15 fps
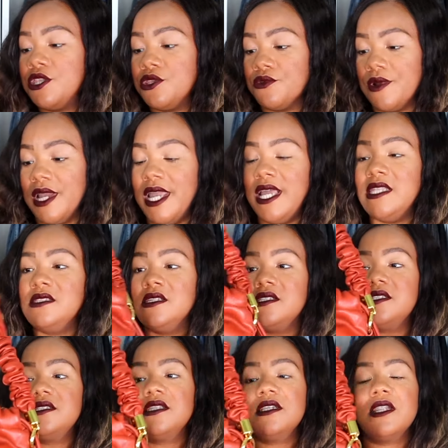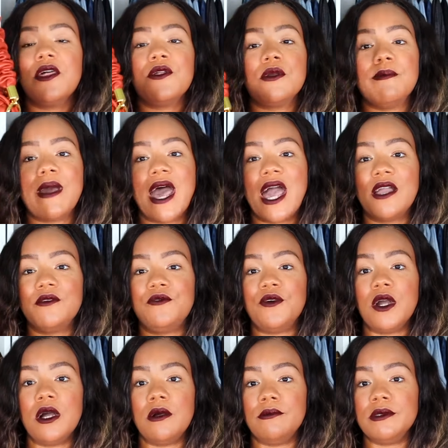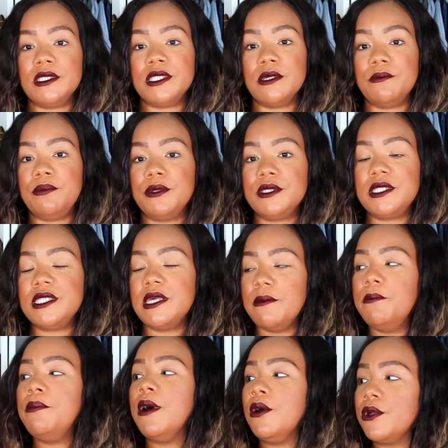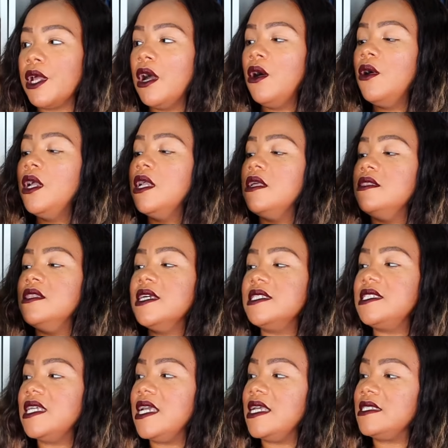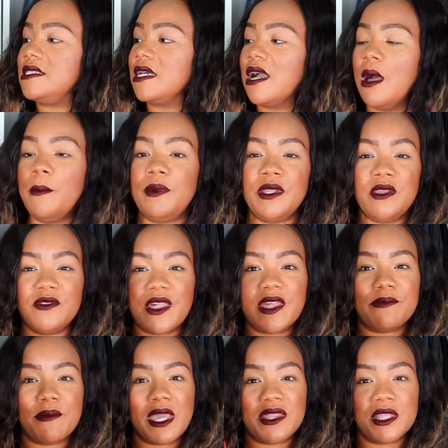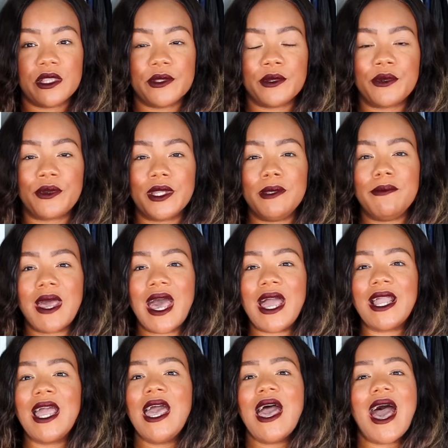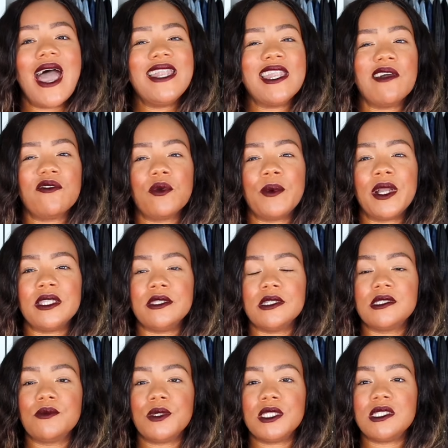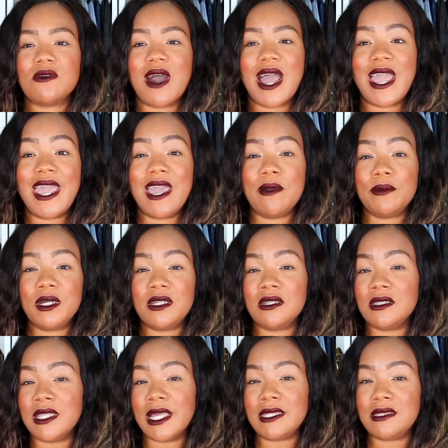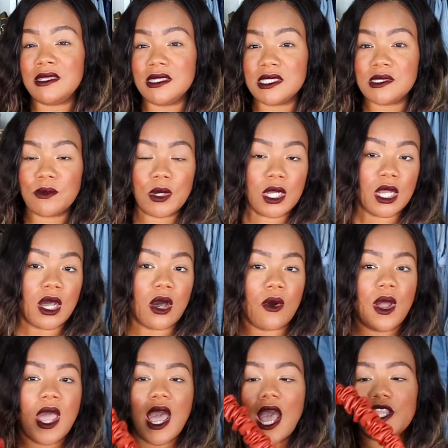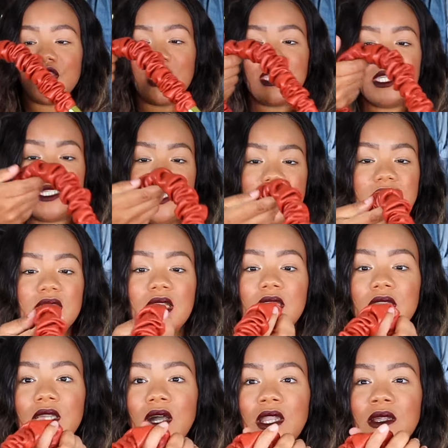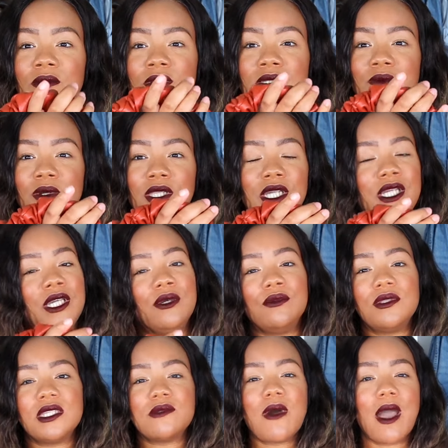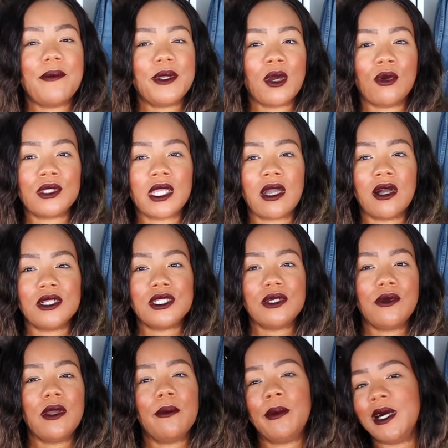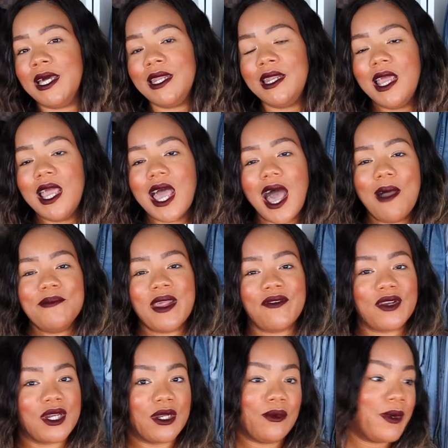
three. This is another bag from Simbono. This is the company that made the little green bag. I never wear this one, so I am going to let this one go. I thought the detailing on it was really cute. That's why I've been holding on to it, but I'm never going to